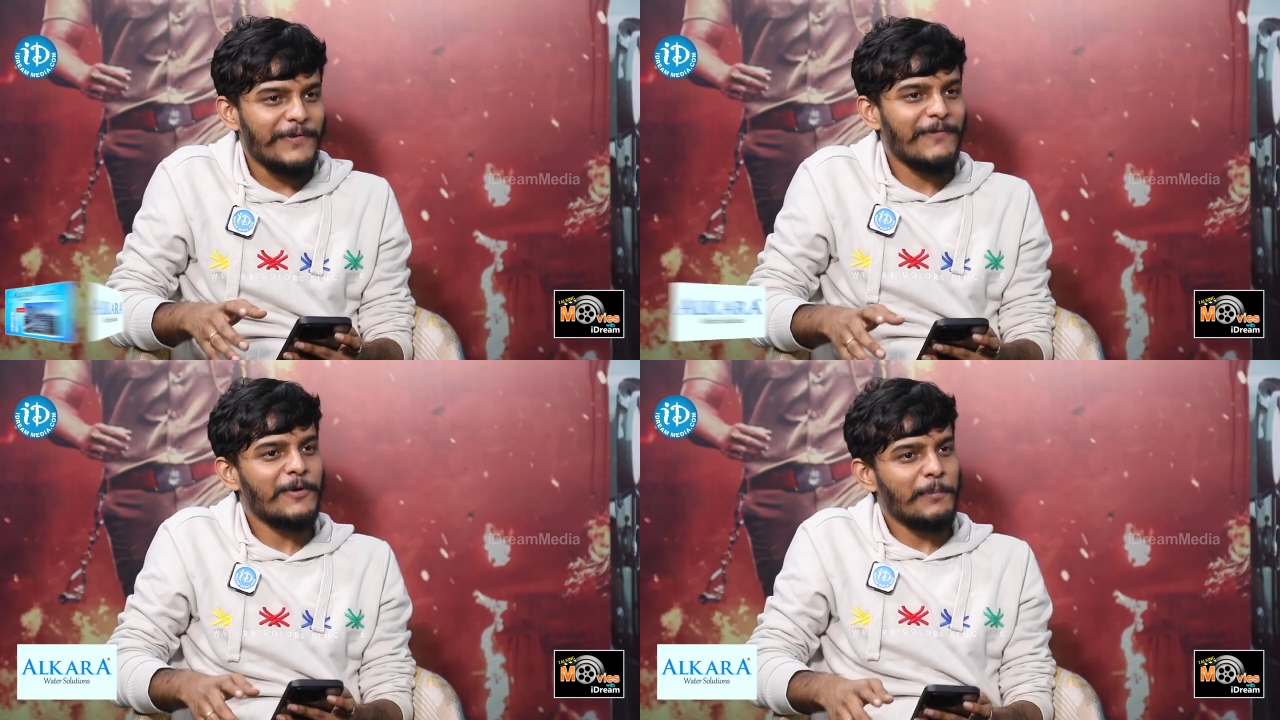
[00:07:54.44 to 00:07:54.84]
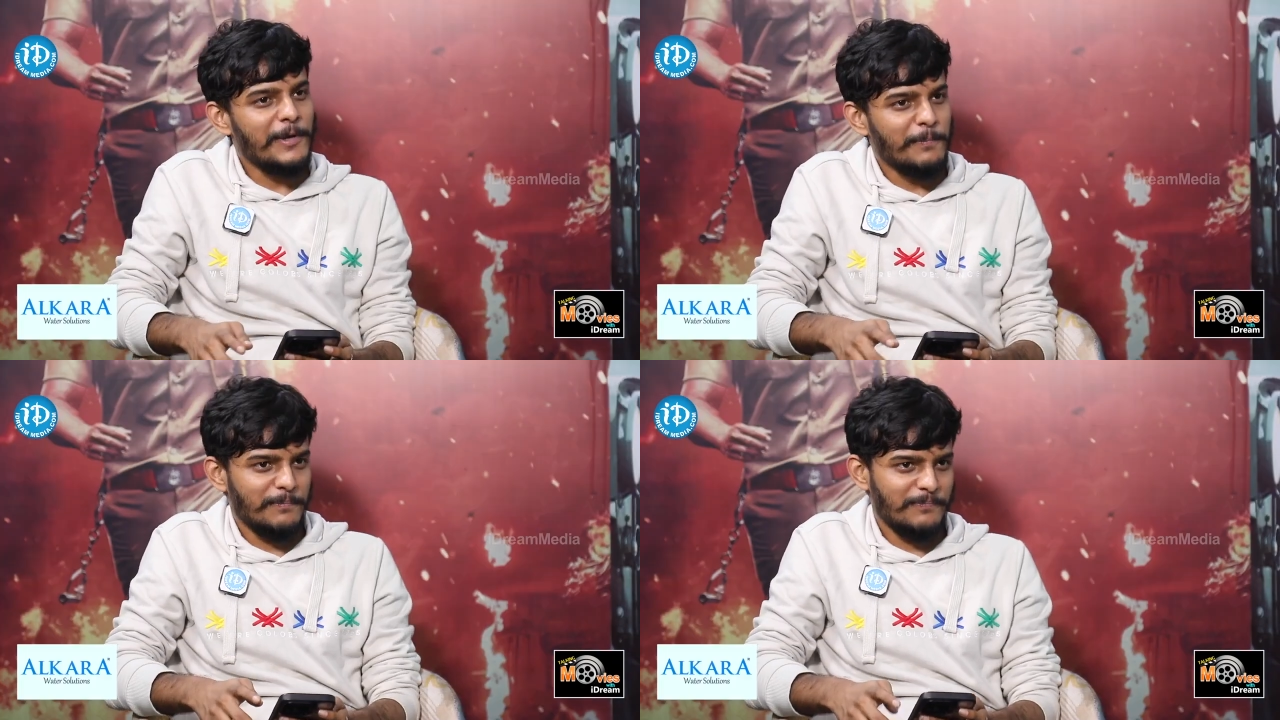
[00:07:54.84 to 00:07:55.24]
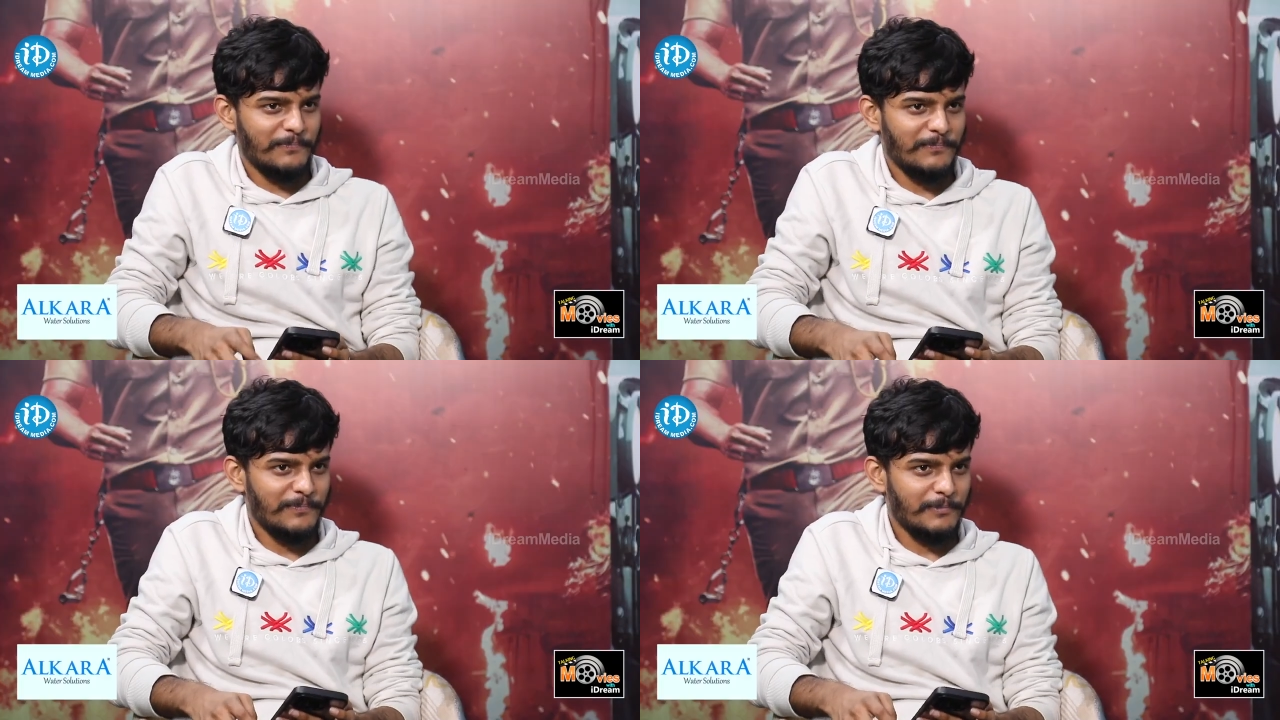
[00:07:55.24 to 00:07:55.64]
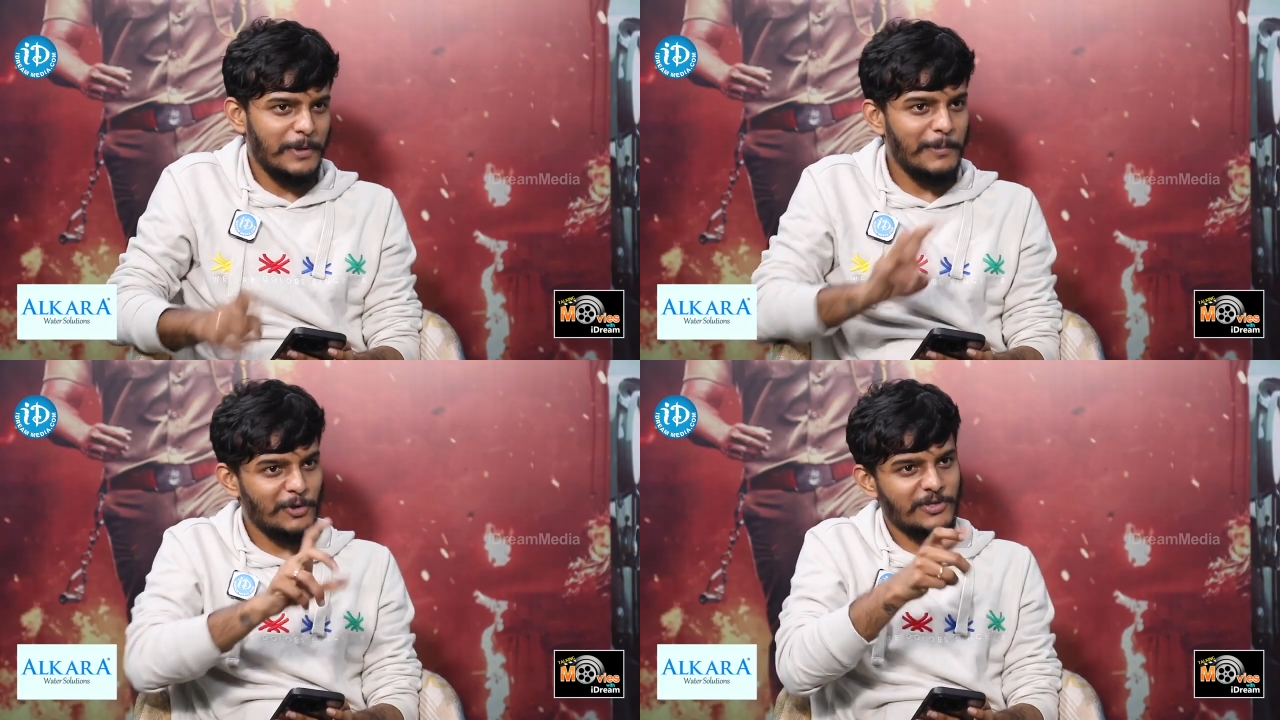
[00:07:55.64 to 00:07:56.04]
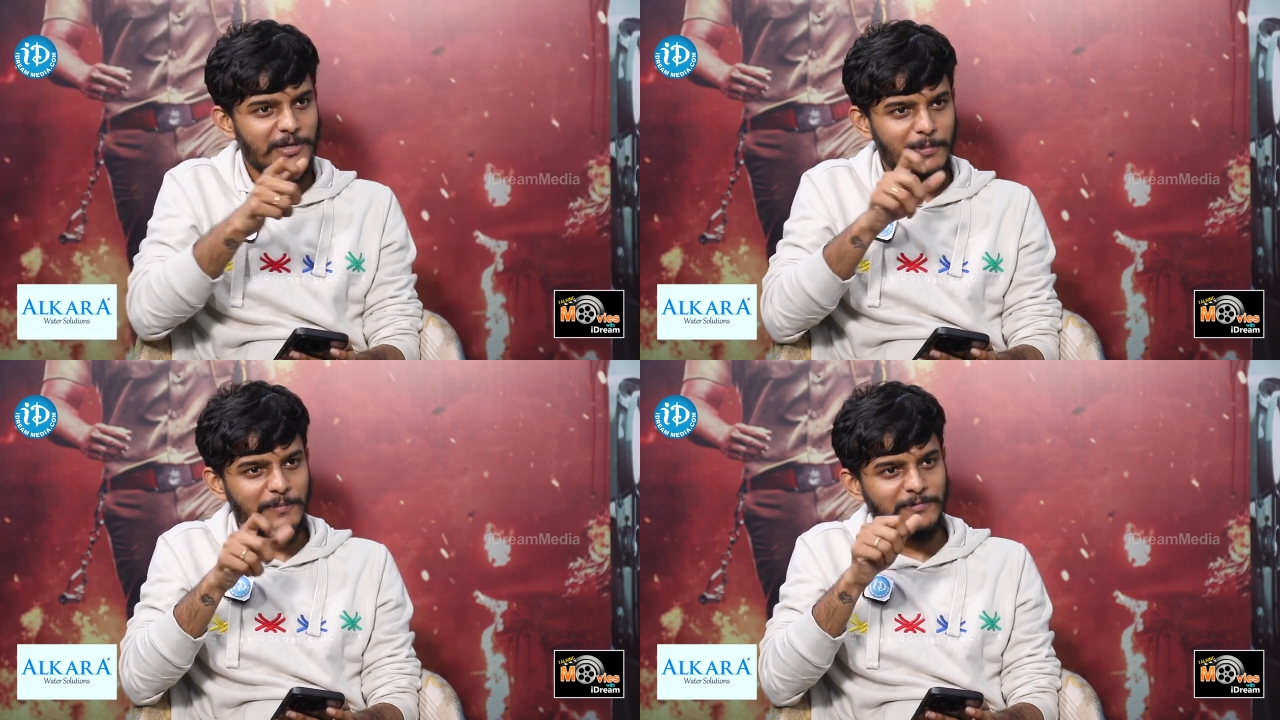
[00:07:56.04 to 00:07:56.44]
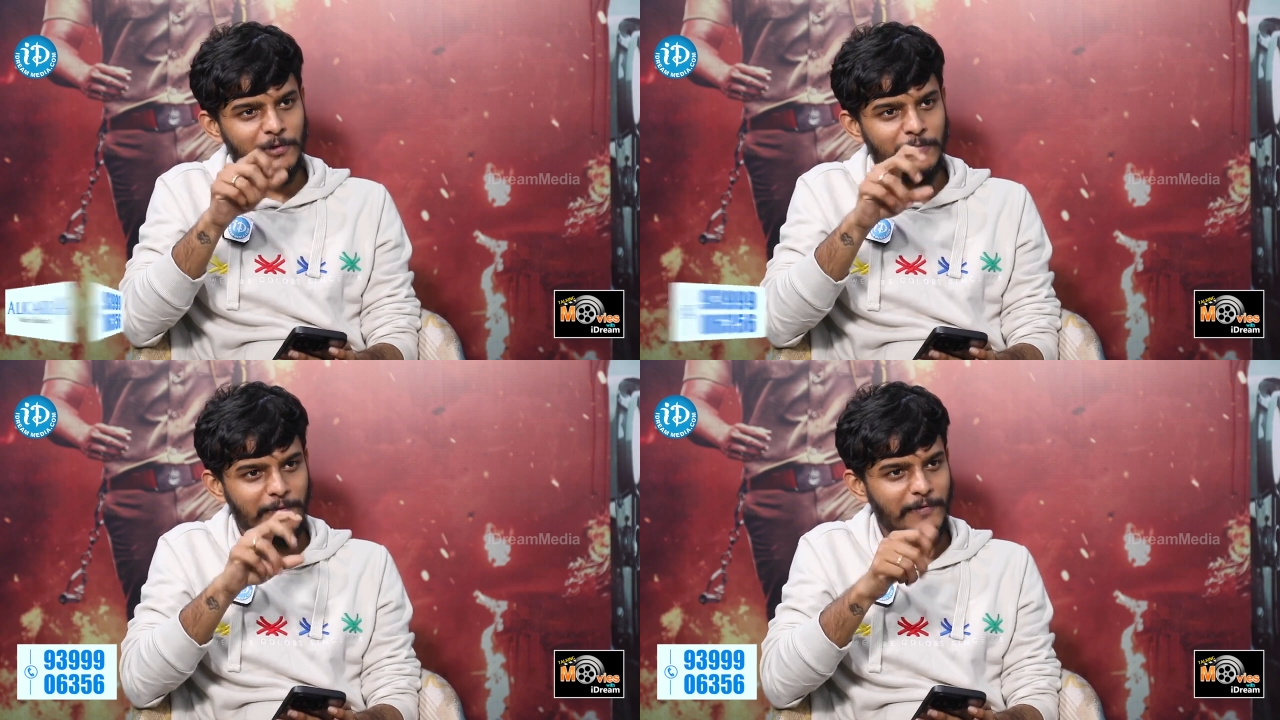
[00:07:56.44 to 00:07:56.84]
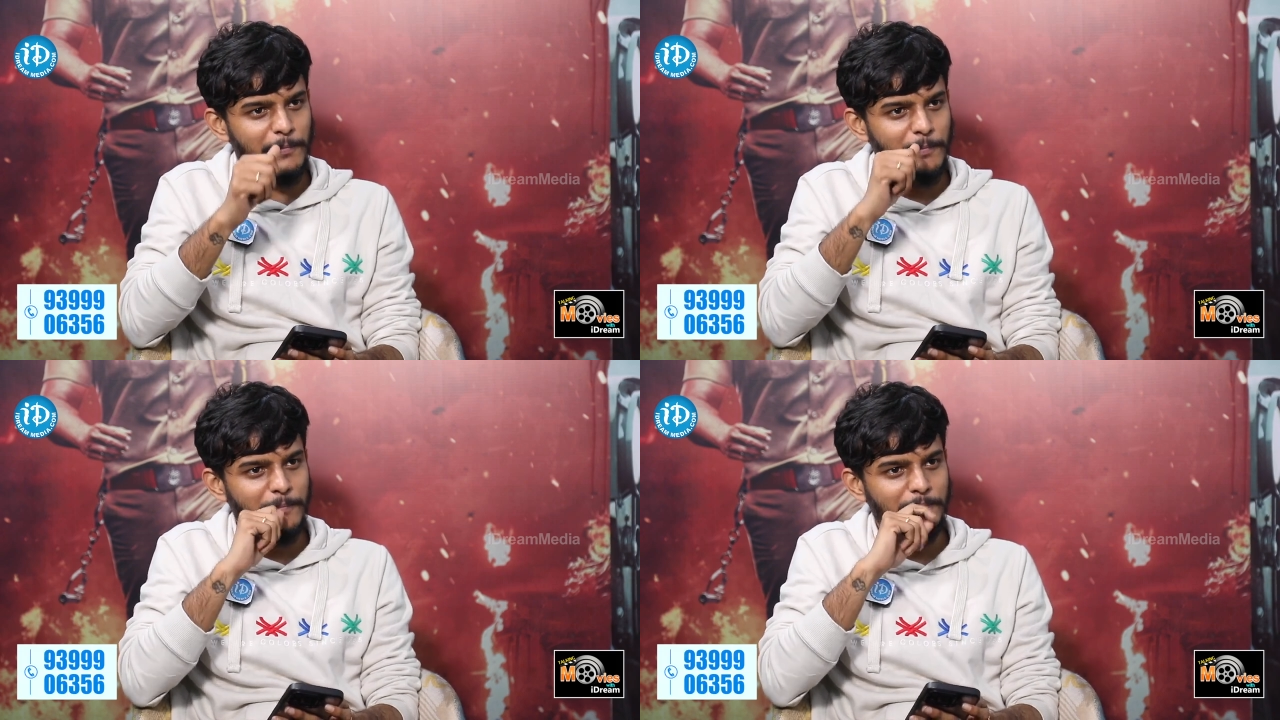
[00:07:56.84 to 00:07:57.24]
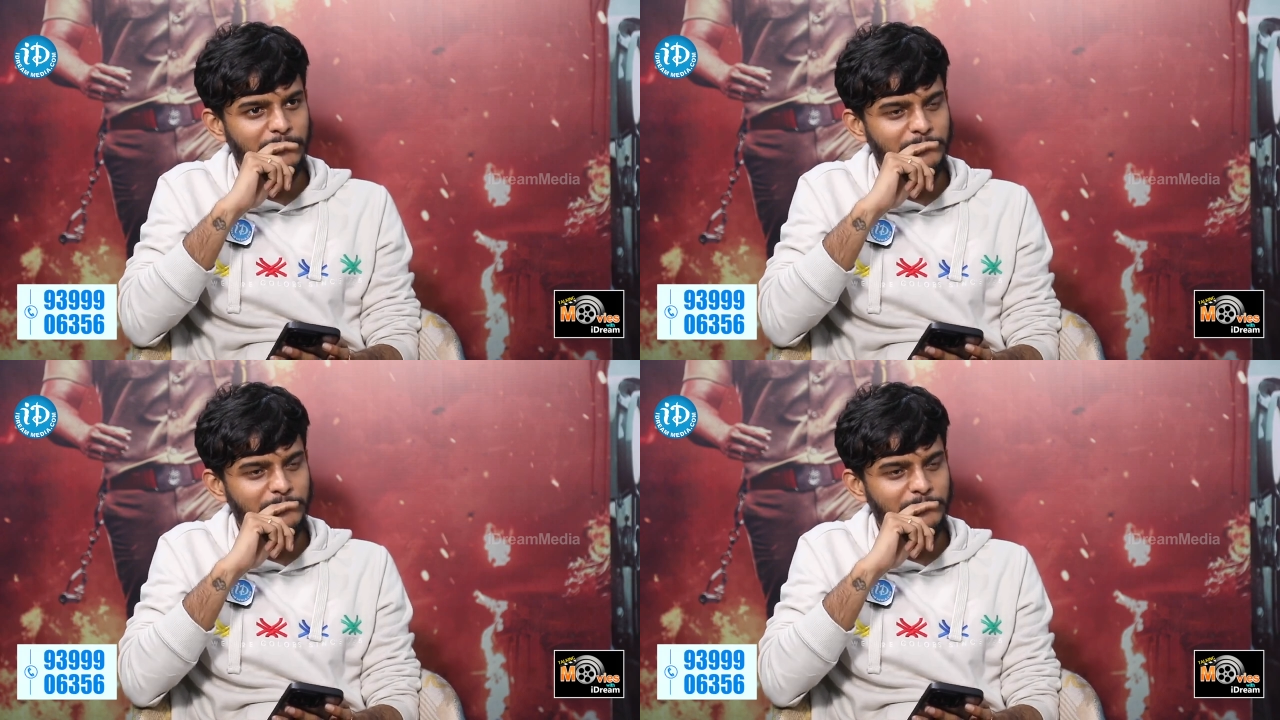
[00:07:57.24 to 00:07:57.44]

Favorite meme. Meme lo ochina memes lo favorite meme.